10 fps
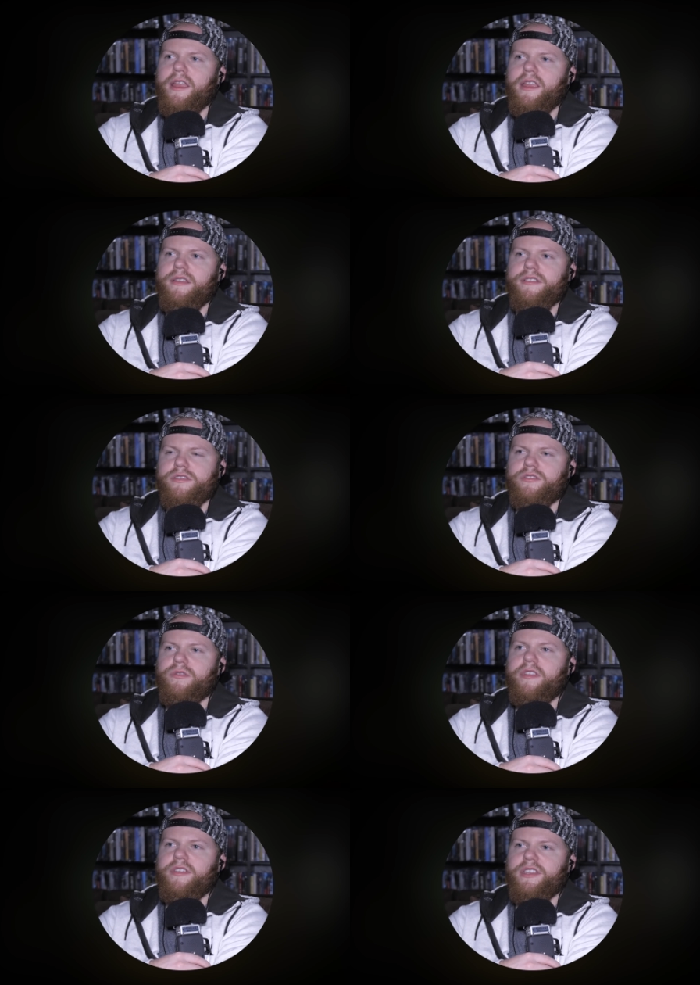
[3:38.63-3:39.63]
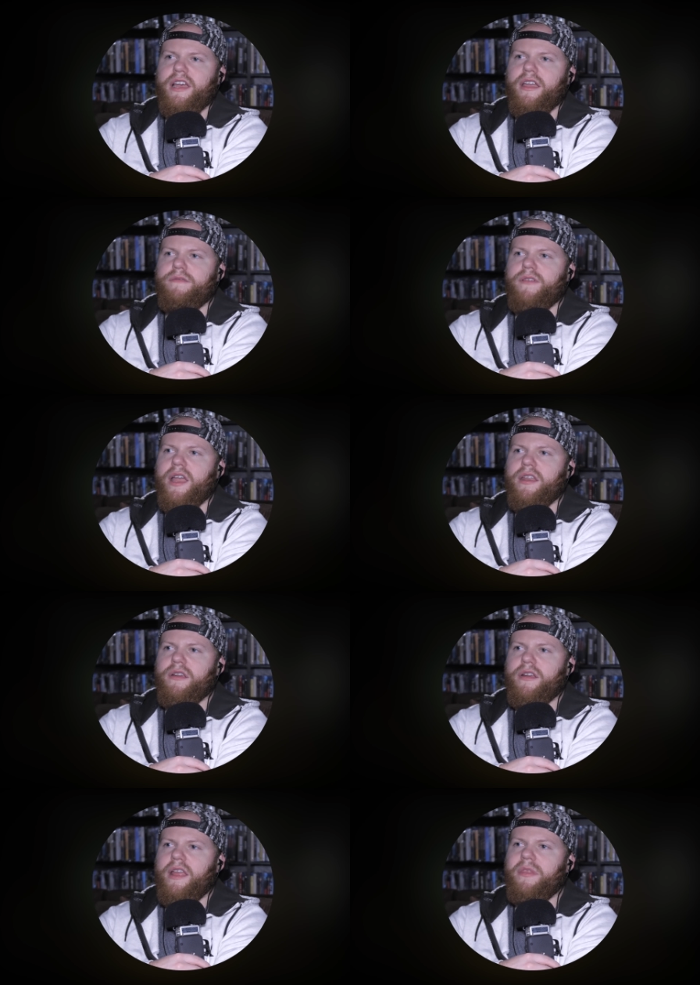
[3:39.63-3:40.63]
He destroyed the TIE
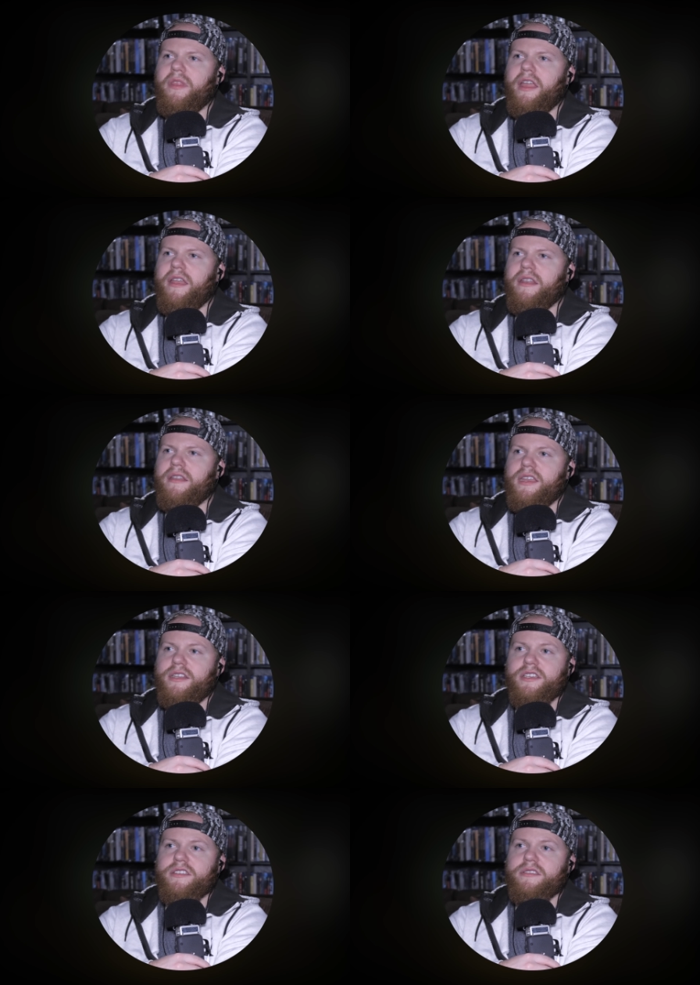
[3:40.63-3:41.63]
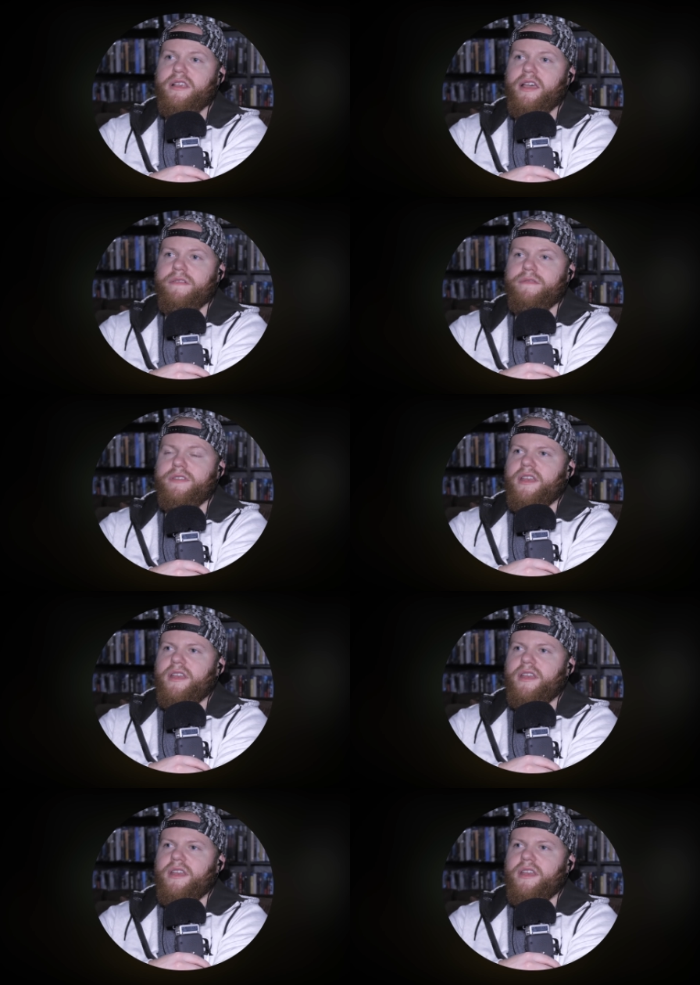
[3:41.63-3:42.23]
fighter and then he just left.